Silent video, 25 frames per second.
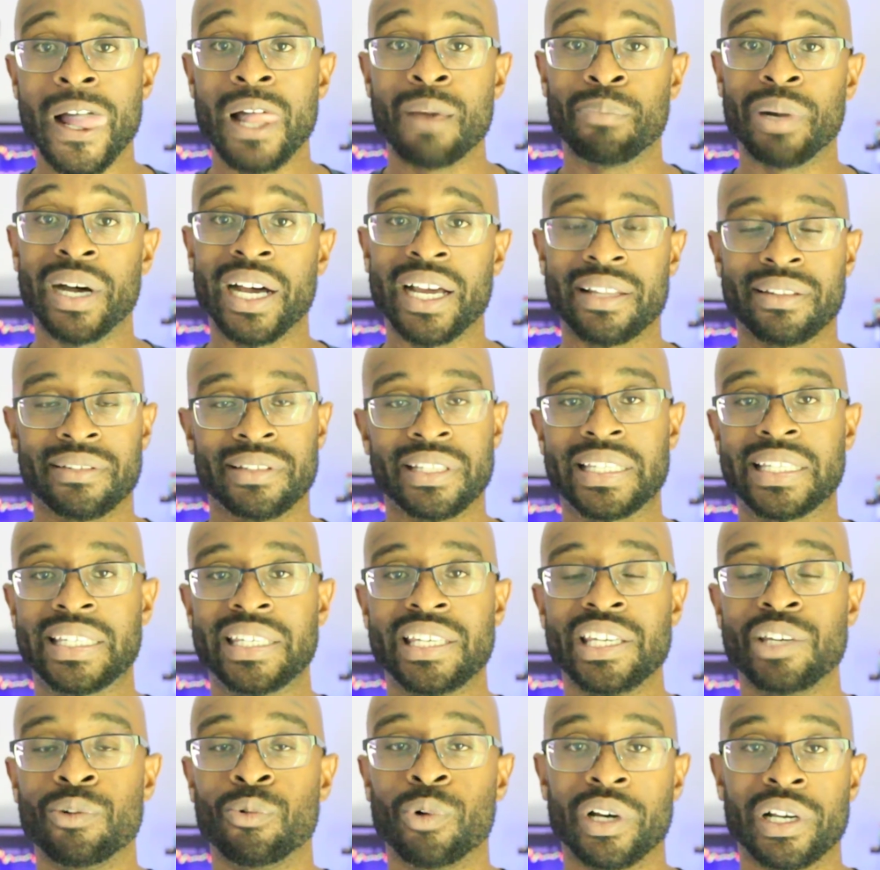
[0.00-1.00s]
But the
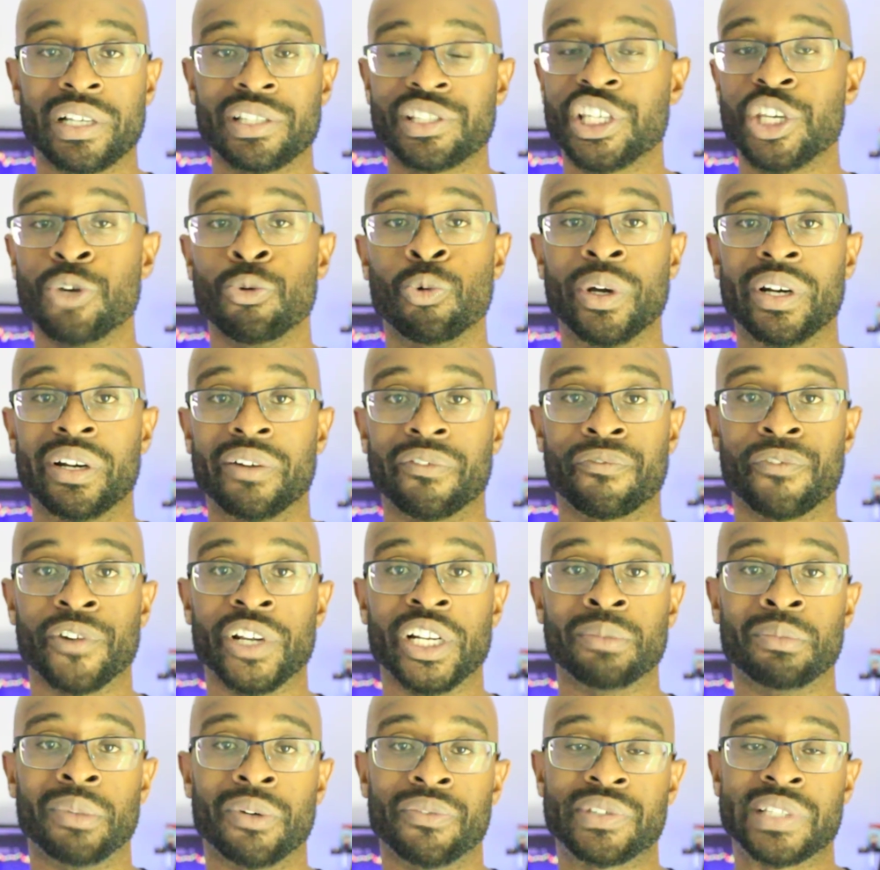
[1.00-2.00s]
key was he wanted
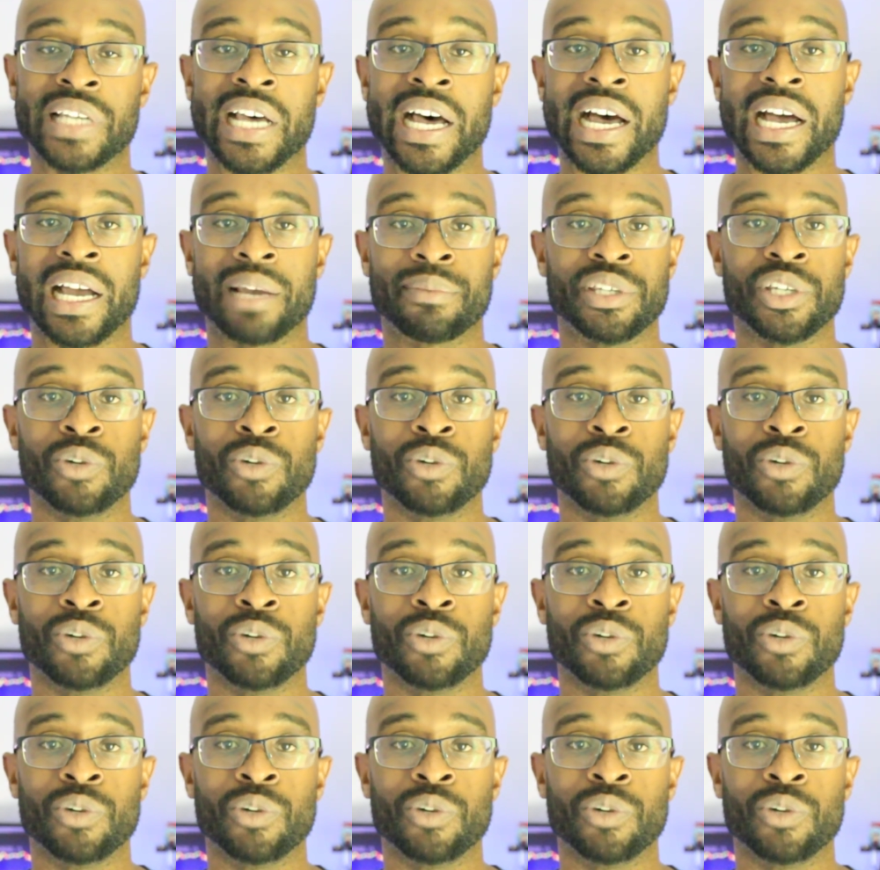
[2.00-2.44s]
freedom of time.